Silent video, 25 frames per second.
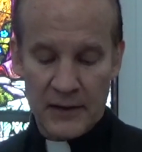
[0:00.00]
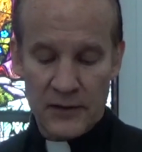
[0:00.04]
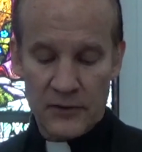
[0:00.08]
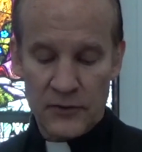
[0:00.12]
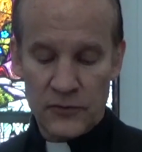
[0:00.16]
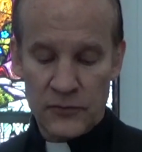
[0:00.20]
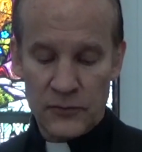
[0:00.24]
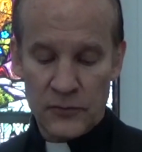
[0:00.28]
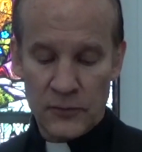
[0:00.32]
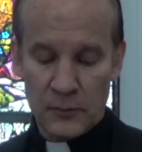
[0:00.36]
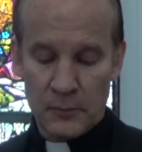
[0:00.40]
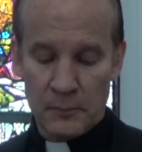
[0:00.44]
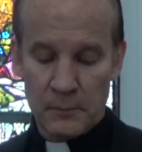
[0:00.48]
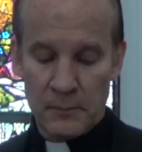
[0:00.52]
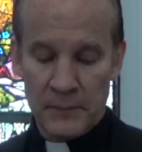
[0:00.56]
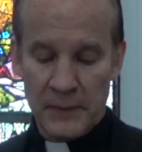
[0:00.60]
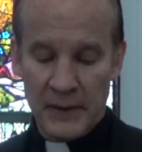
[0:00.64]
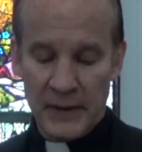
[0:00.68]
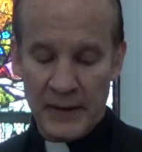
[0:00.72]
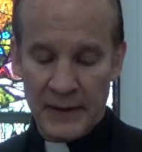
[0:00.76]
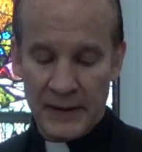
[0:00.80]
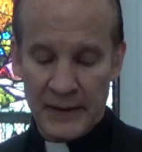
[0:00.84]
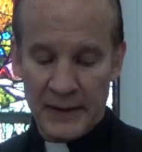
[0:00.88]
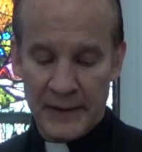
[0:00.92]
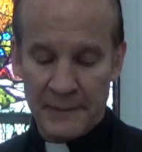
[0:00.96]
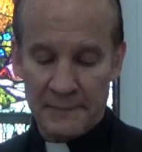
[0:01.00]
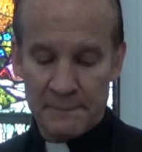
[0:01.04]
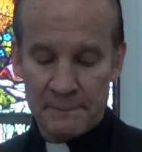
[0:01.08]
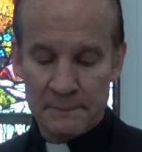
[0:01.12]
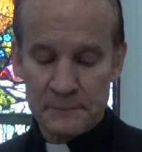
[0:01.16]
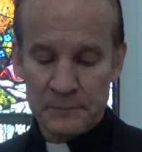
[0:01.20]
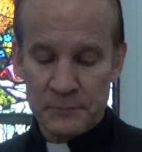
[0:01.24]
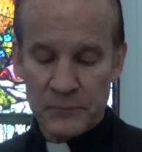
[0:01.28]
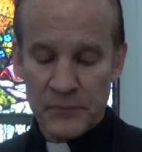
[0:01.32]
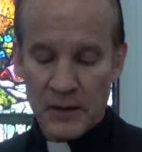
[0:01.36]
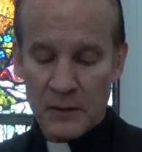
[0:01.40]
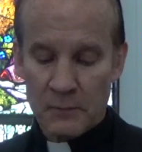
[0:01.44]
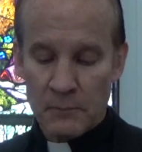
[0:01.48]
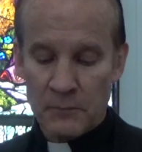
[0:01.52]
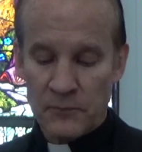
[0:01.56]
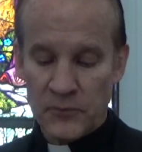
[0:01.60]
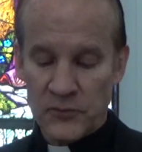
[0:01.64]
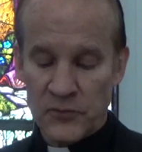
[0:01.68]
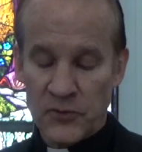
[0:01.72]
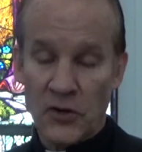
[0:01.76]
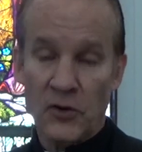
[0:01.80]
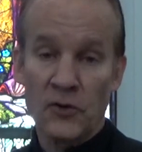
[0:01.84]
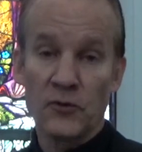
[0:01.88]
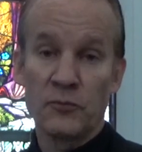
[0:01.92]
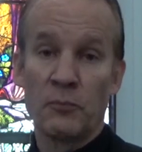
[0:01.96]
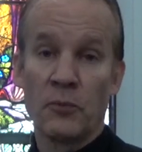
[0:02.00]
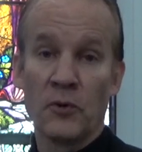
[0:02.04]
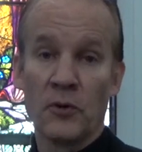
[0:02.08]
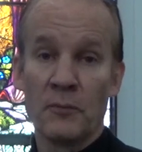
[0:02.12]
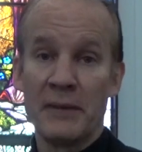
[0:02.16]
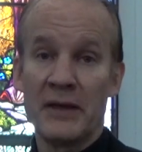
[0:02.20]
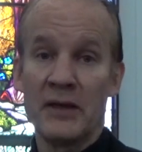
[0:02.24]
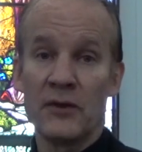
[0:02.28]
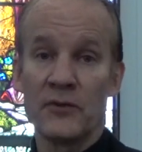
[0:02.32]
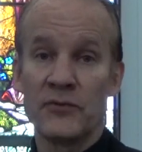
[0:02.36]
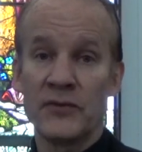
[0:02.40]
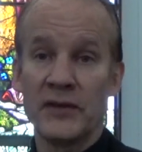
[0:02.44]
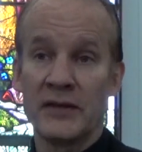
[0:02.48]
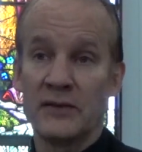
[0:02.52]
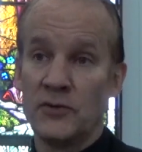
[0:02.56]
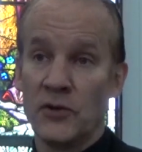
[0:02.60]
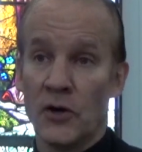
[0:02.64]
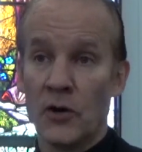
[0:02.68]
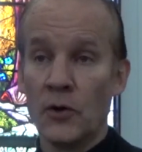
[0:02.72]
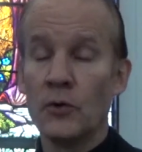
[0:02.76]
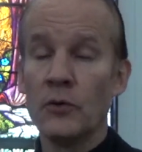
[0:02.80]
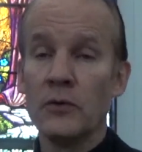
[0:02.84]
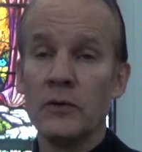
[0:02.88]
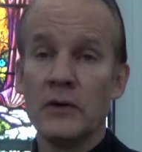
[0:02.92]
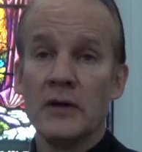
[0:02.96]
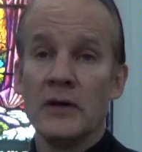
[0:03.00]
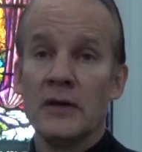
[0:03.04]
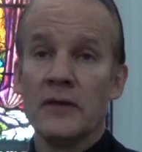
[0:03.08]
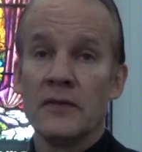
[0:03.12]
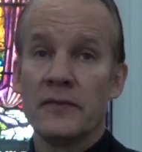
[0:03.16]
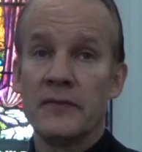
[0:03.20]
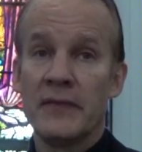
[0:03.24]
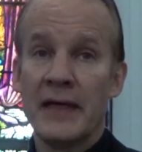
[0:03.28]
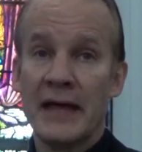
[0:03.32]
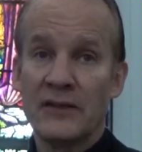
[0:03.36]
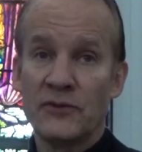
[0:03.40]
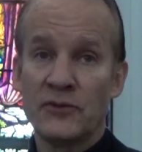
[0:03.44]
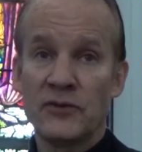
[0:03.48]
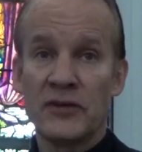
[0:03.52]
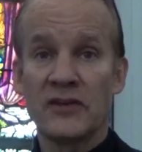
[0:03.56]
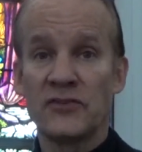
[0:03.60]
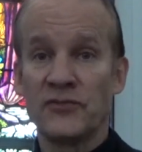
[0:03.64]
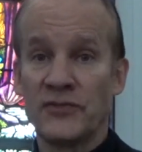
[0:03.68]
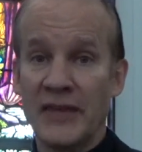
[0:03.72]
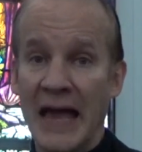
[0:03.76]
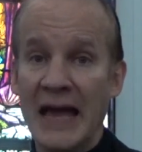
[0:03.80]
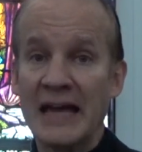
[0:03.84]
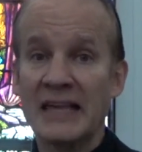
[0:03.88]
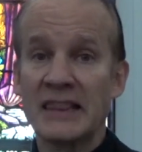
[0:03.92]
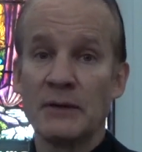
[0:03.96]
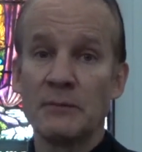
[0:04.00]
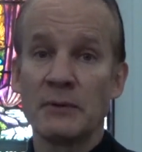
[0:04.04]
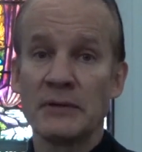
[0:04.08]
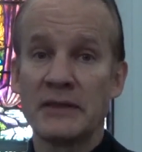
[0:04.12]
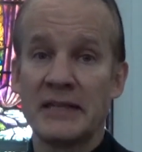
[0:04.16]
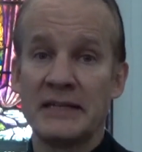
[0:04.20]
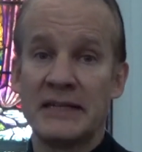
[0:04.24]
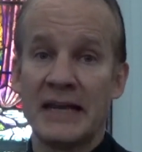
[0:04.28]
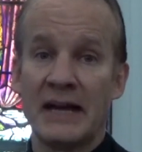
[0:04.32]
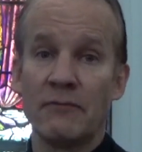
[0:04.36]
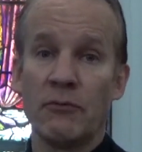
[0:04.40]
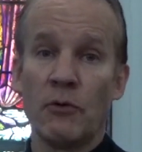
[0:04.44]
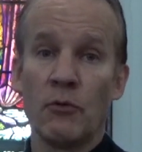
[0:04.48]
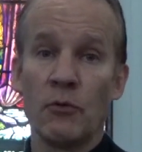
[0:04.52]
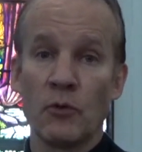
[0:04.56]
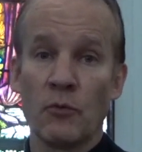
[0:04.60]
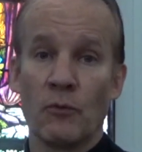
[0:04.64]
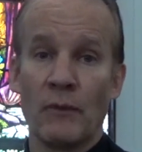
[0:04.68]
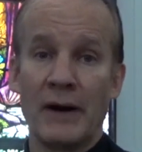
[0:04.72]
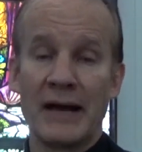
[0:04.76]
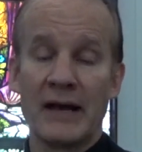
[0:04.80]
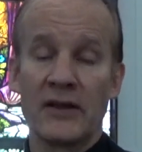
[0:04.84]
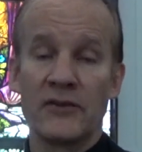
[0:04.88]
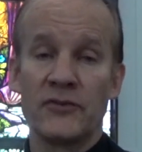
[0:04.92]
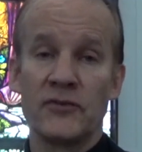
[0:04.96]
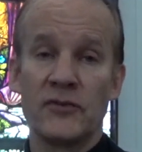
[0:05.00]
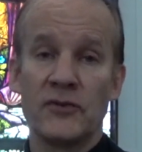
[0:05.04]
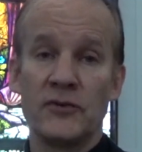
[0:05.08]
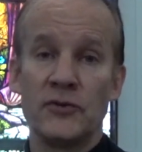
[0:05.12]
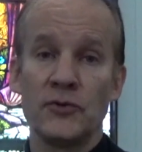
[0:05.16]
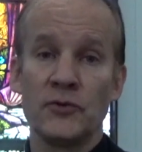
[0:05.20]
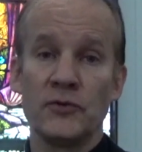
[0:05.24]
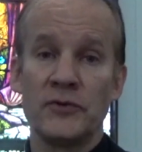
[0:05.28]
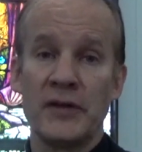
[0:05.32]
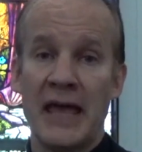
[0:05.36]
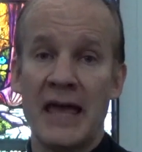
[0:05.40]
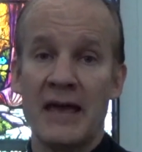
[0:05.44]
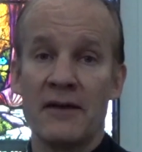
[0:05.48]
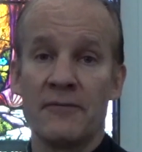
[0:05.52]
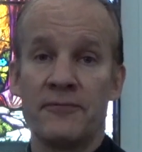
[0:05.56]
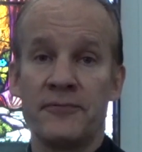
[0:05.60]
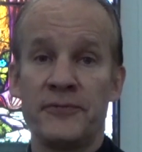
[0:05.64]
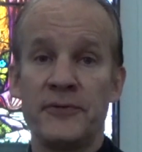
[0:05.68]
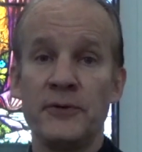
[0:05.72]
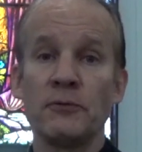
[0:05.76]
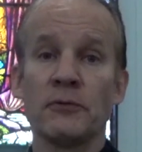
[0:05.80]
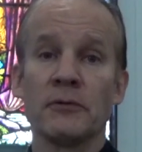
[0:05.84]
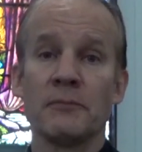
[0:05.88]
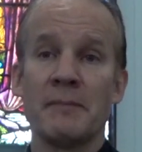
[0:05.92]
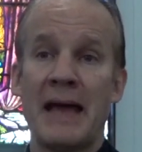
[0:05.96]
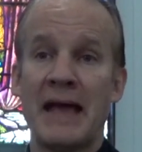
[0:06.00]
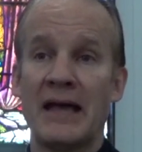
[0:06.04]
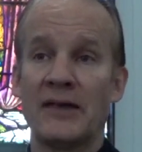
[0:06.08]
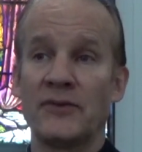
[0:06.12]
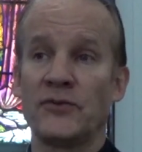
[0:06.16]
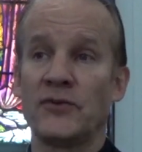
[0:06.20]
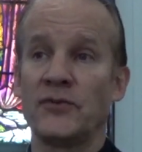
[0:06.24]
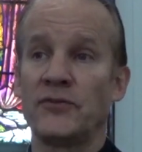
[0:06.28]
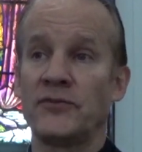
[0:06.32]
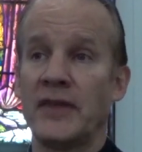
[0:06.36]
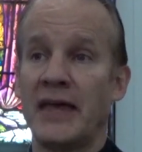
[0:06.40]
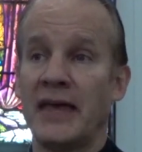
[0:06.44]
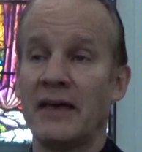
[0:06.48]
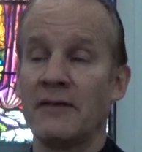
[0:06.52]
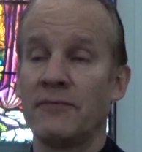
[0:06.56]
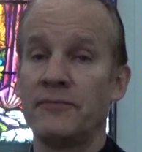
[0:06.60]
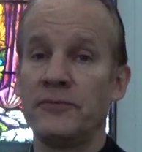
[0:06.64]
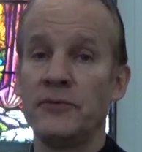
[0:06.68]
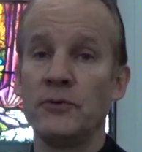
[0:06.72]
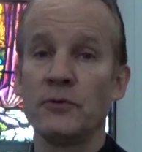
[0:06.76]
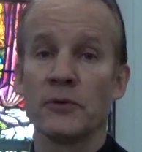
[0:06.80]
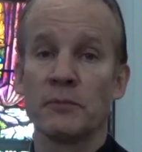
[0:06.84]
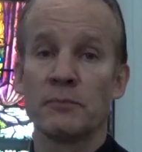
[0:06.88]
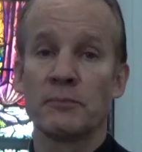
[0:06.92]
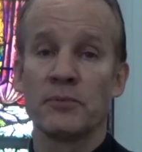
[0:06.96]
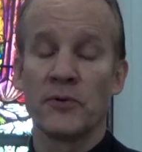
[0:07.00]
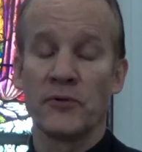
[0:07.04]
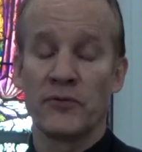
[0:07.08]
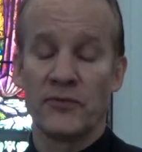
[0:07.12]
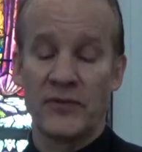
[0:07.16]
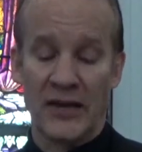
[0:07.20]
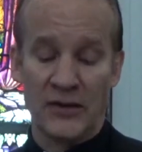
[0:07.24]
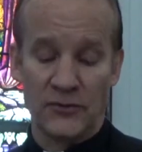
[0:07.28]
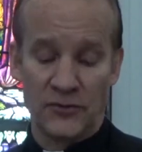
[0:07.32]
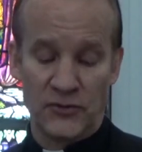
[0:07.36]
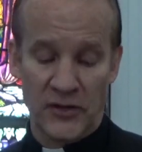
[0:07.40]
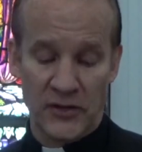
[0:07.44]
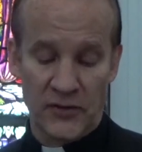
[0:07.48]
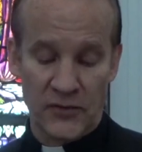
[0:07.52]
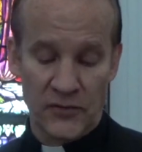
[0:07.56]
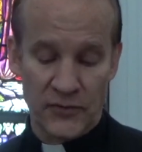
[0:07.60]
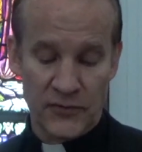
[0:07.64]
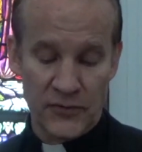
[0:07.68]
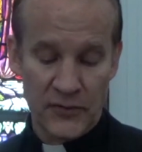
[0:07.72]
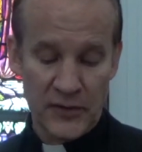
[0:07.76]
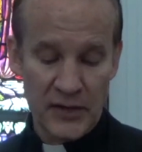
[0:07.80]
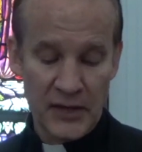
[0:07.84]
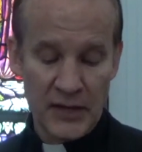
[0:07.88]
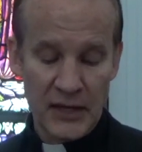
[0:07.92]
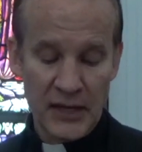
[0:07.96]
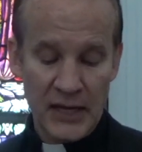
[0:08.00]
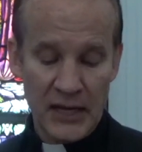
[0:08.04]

So Charles Borromeo said, no, that's exactly what the devil would want us to do, to have fewer masses, to have fewer processions.